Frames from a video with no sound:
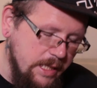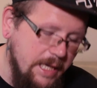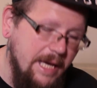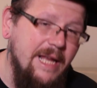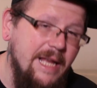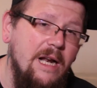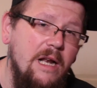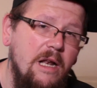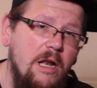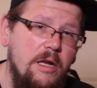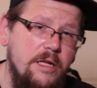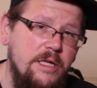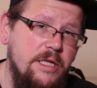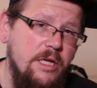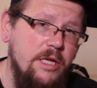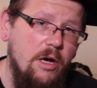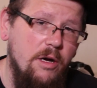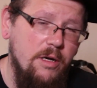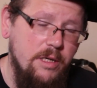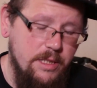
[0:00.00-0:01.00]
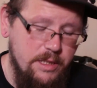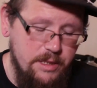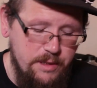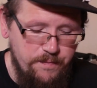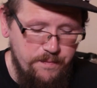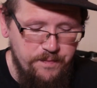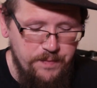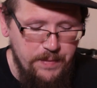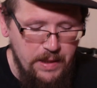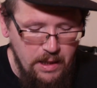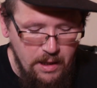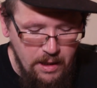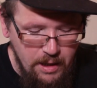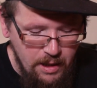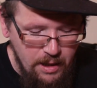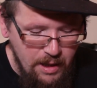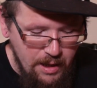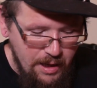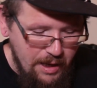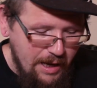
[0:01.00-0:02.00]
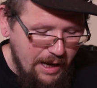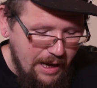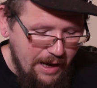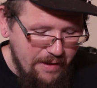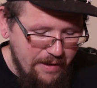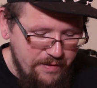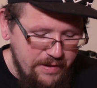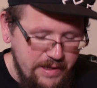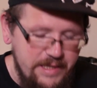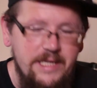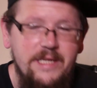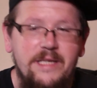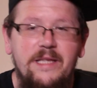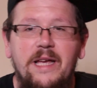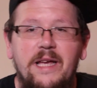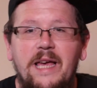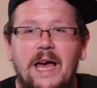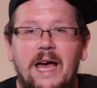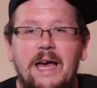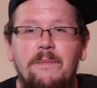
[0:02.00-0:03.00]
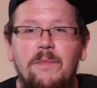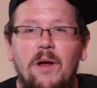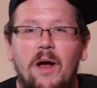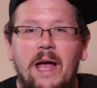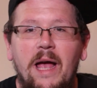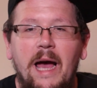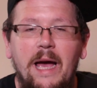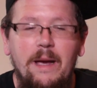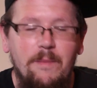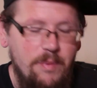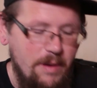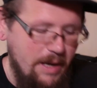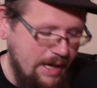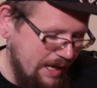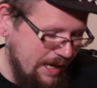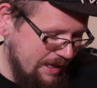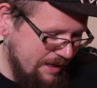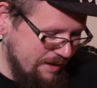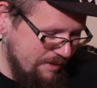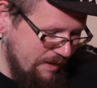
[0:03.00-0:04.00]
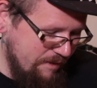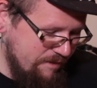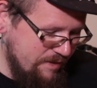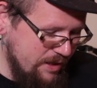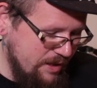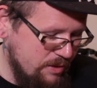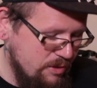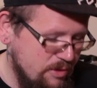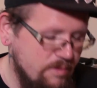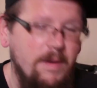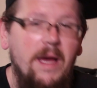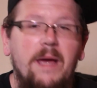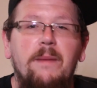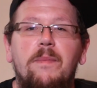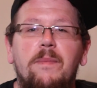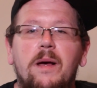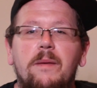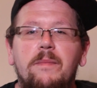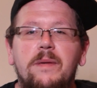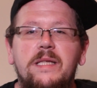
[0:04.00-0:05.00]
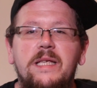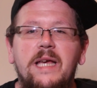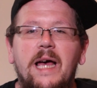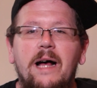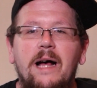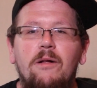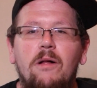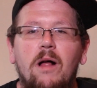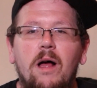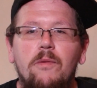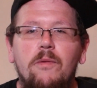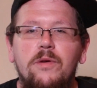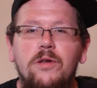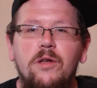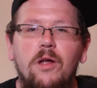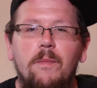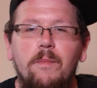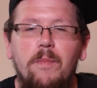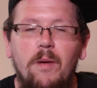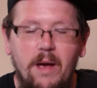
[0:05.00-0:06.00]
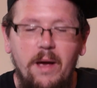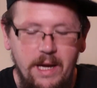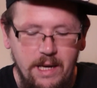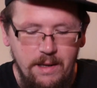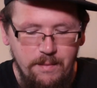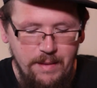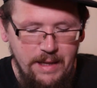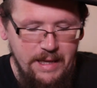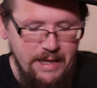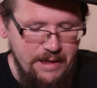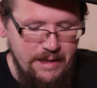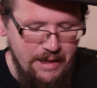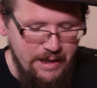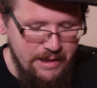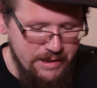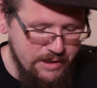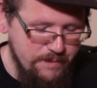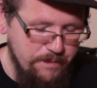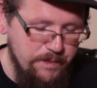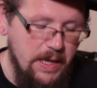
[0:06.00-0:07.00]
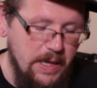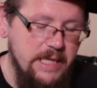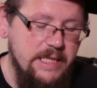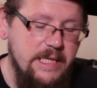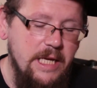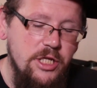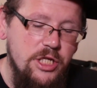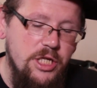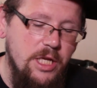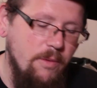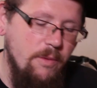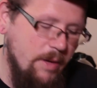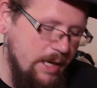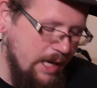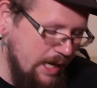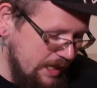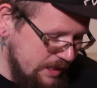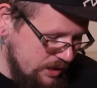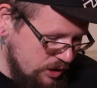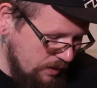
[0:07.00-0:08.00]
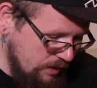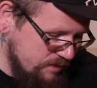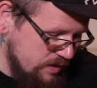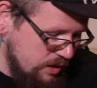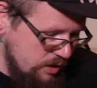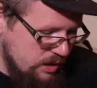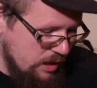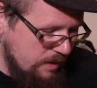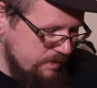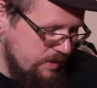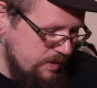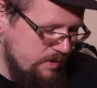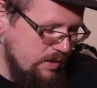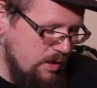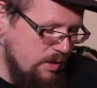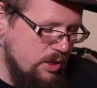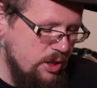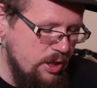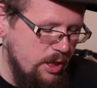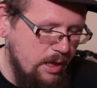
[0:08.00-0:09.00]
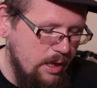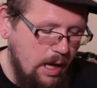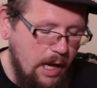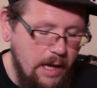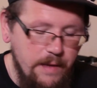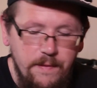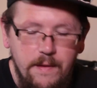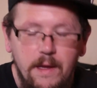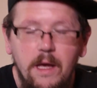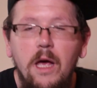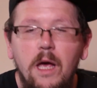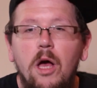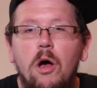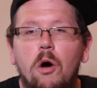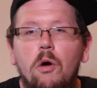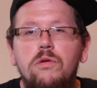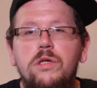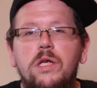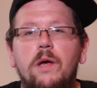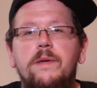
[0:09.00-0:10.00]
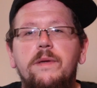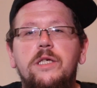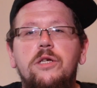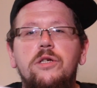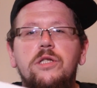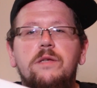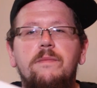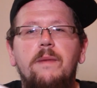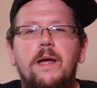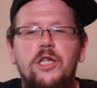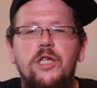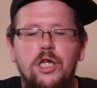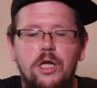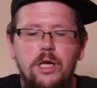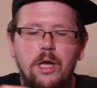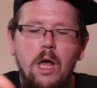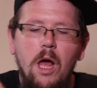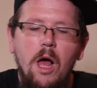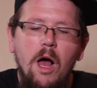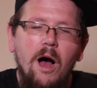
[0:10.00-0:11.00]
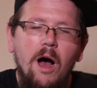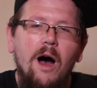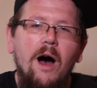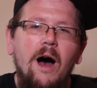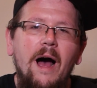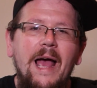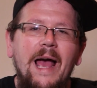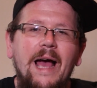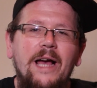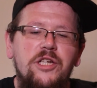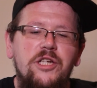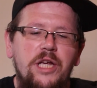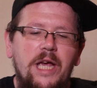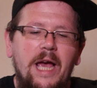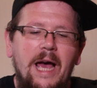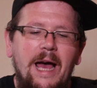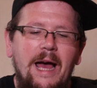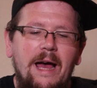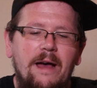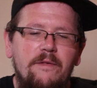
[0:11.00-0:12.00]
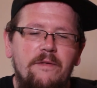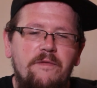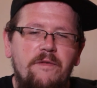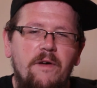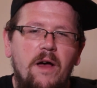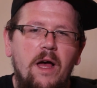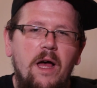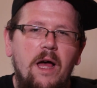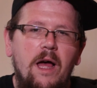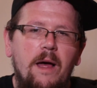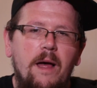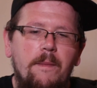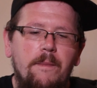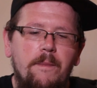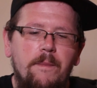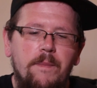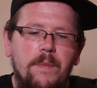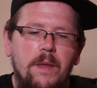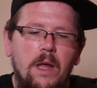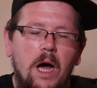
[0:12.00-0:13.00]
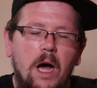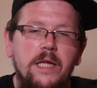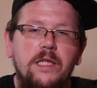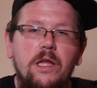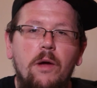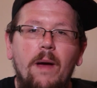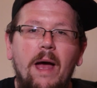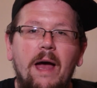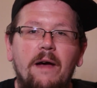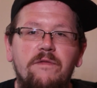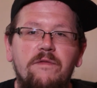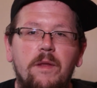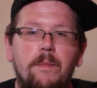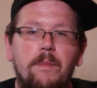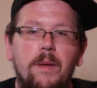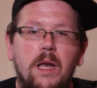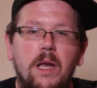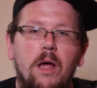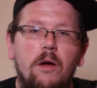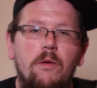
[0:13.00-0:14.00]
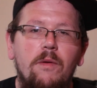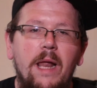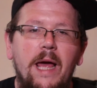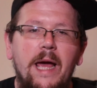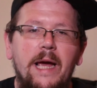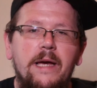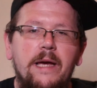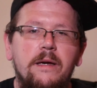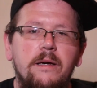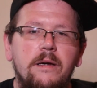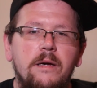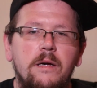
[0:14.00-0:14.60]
You get a lot of socks. And this is the game that I hate playing. If this was made by Mattel, I would not buy it in a million years. Essentially what it is, you have two types of socks here. And also it's good to mention, I actually have, I don't have the below leg